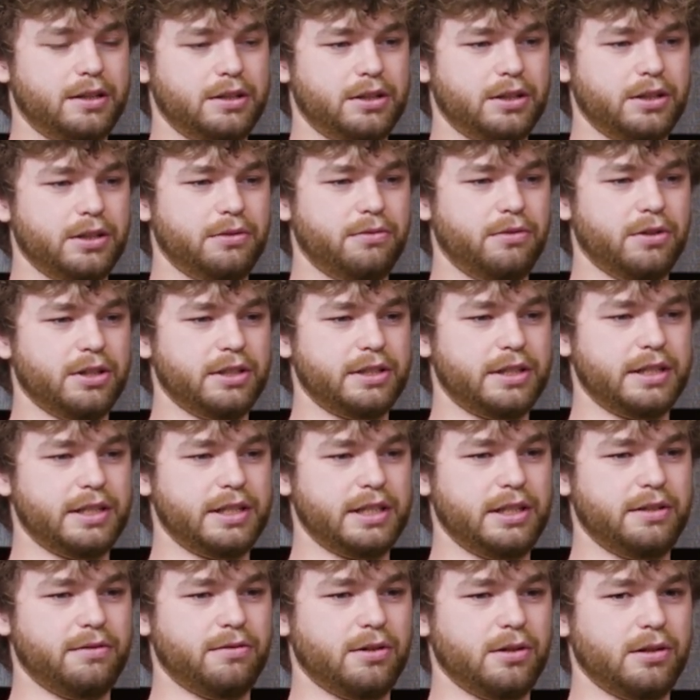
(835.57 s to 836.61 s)
Good versus
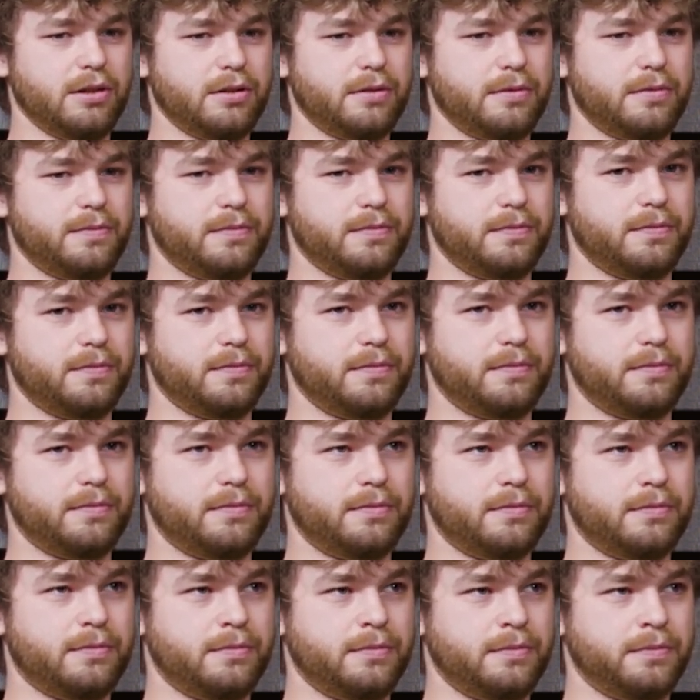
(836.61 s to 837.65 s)
evil.
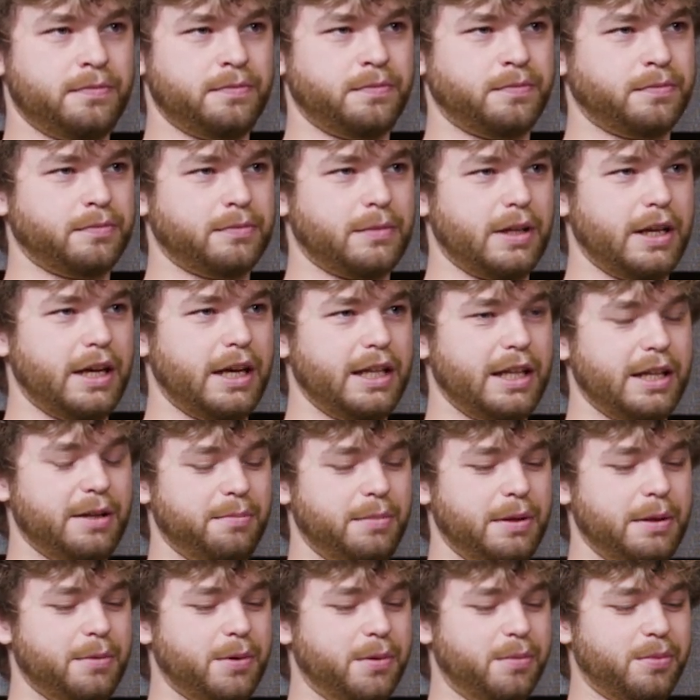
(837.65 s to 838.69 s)
And then
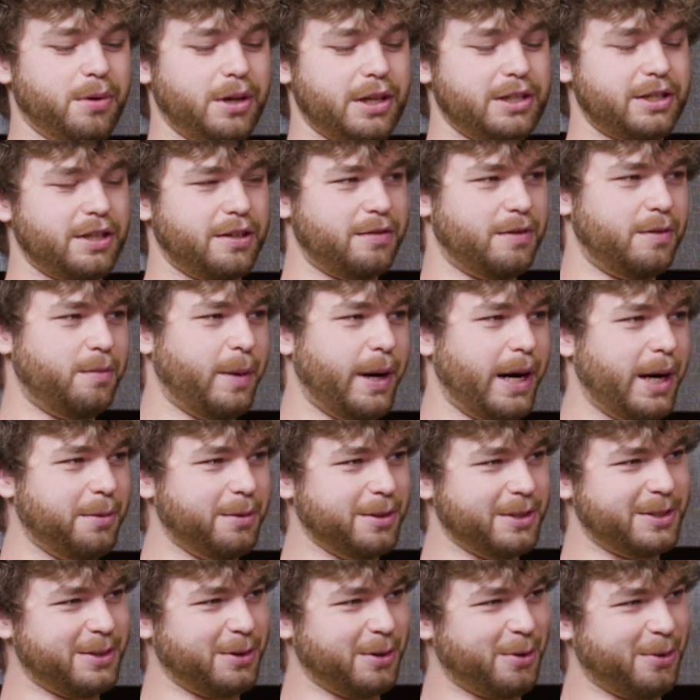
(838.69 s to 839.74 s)
people brush off the Bible so